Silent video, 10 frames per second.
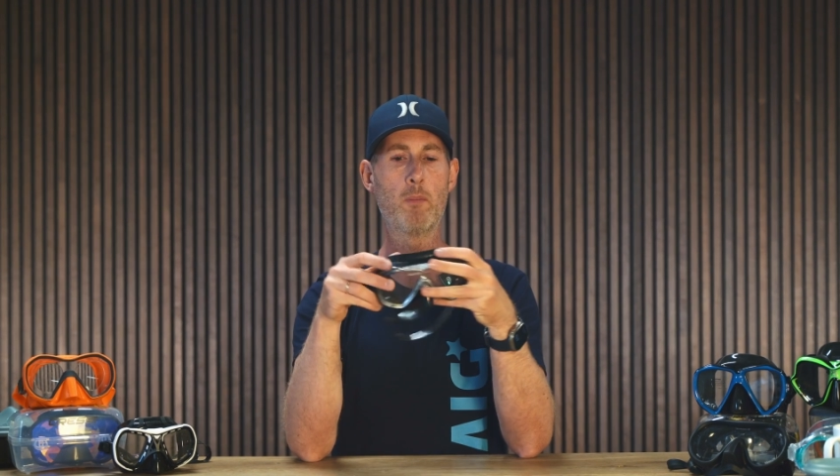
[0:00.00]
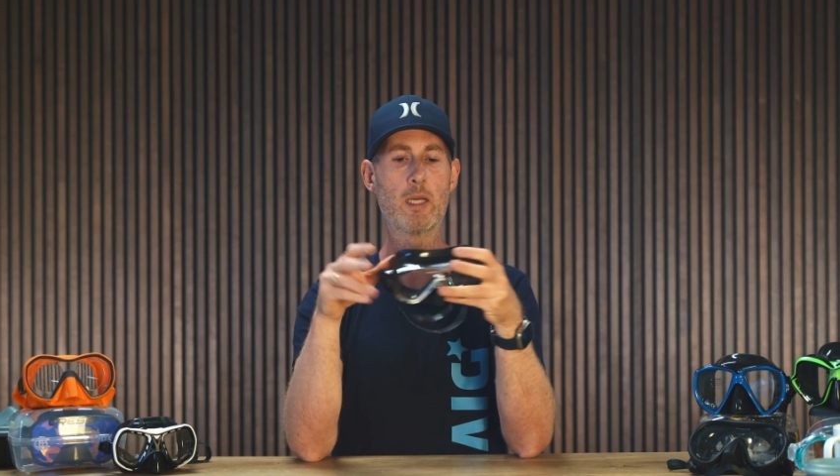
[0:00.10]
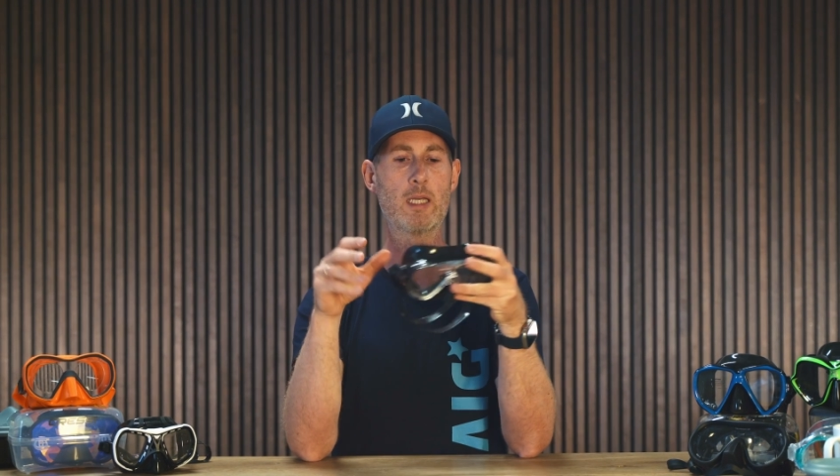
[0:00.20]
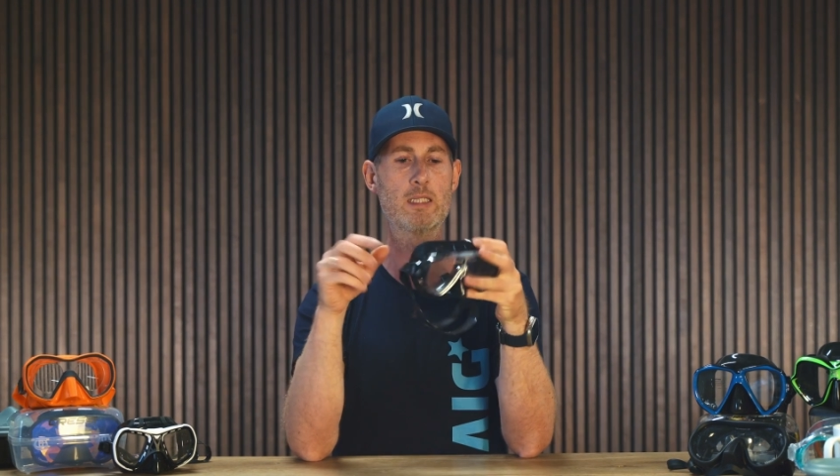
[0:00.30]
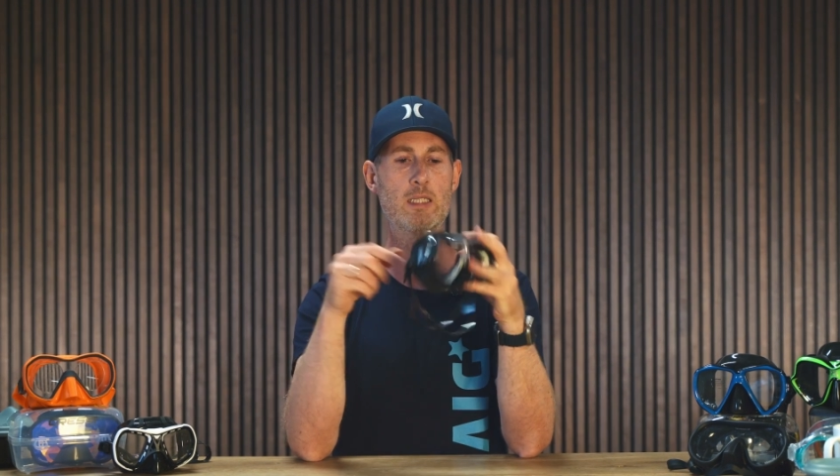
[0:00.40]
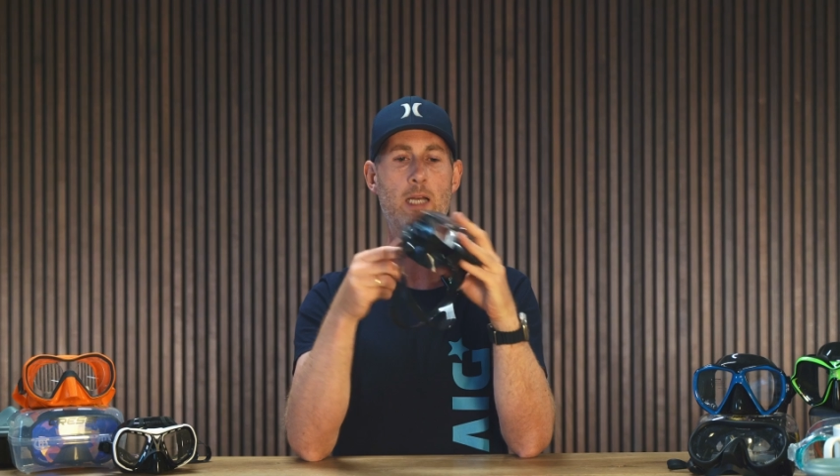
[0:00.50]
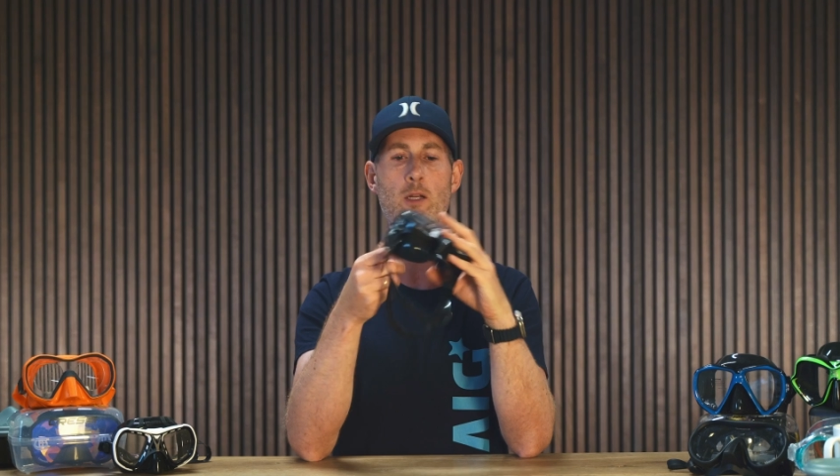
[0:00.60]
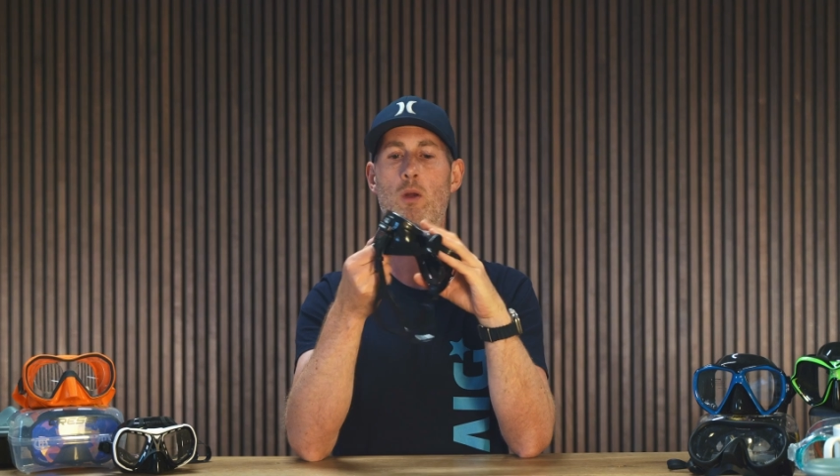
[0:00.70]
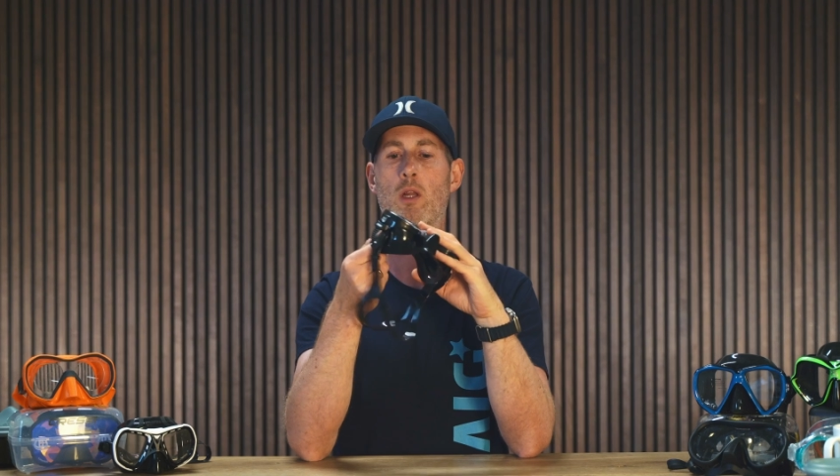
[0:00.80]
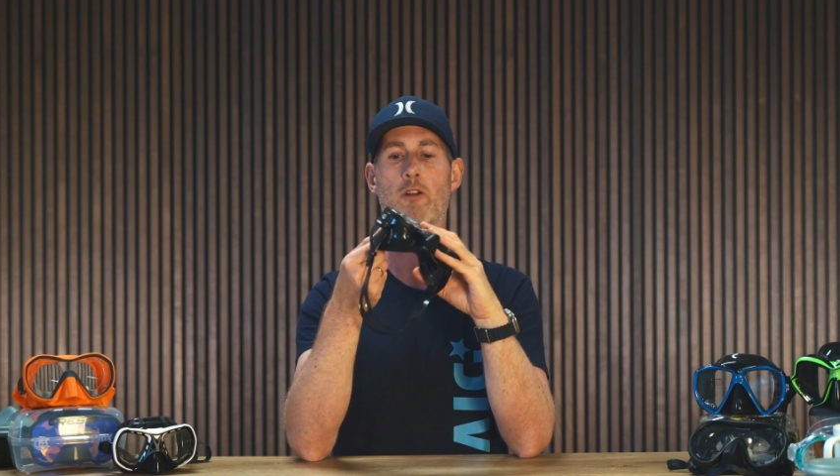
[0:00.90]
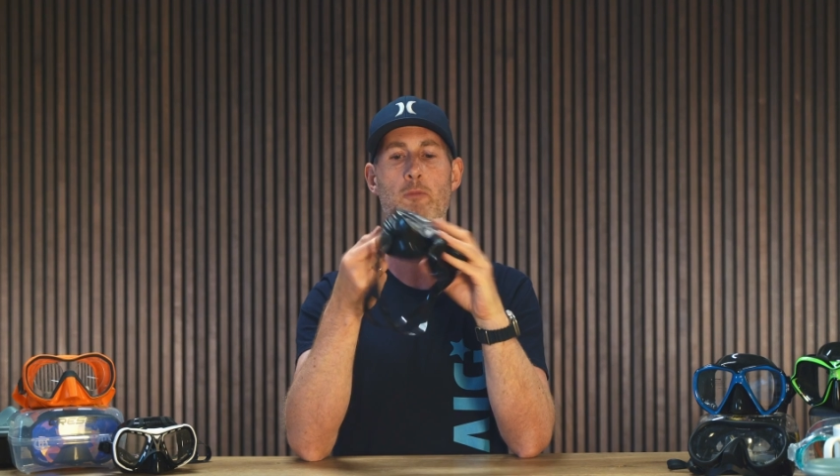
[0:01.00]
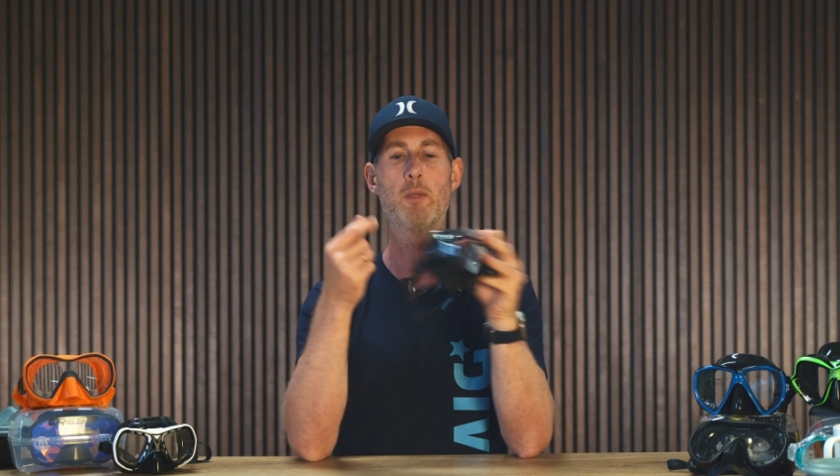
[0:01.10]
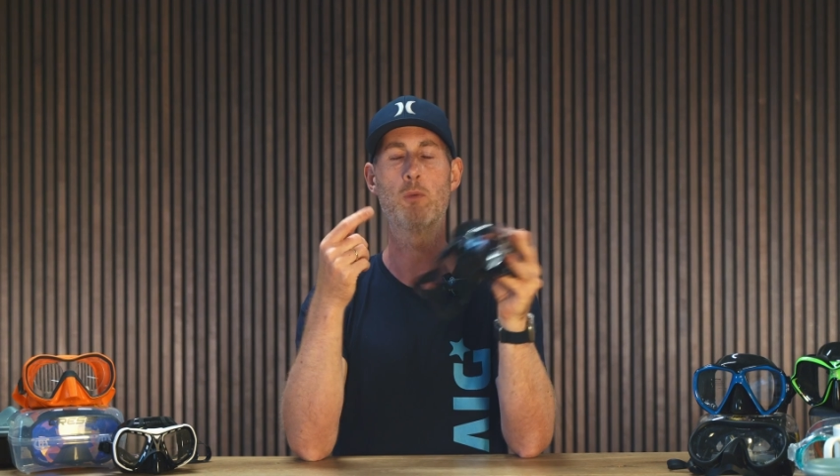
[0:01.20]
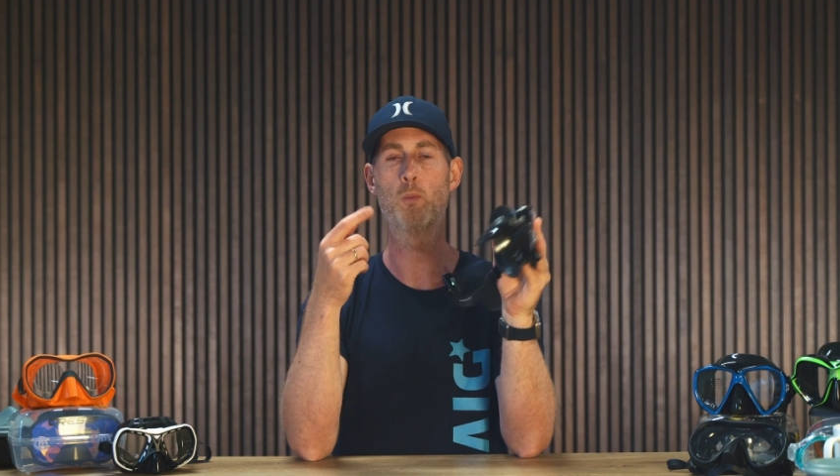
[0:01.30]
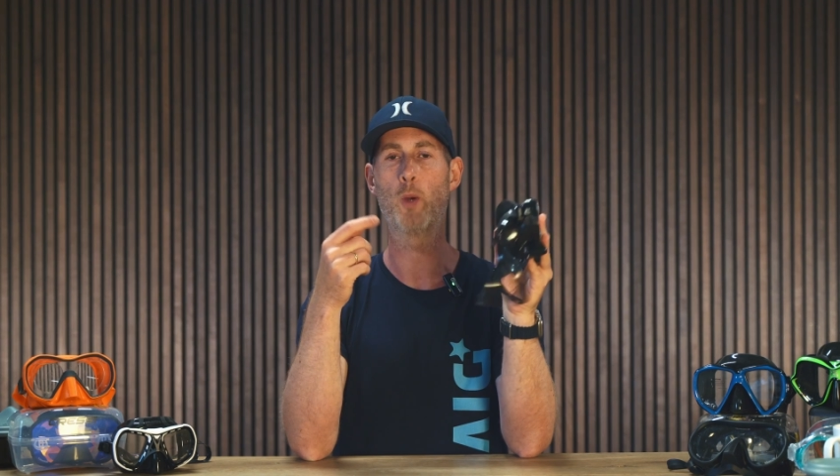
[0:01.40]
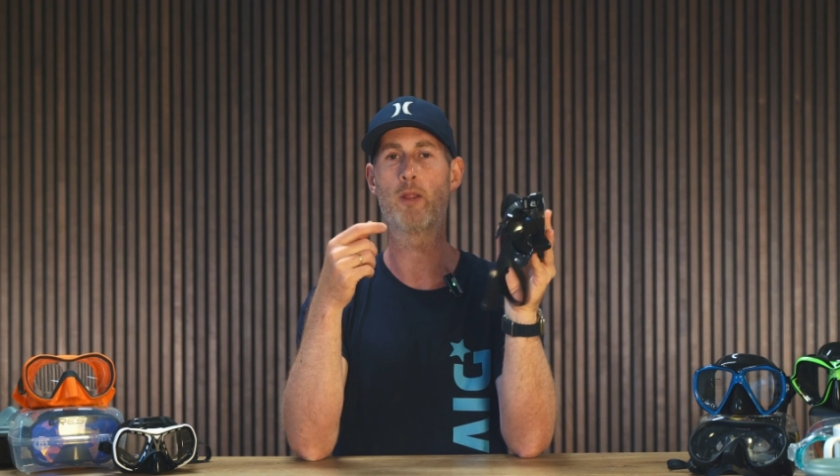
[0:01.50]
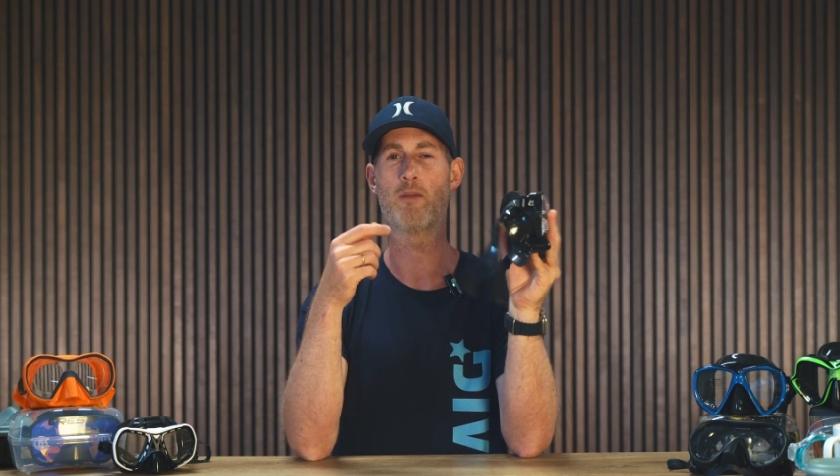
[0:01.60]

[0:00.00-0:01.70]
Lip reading: because I know a lot of people burn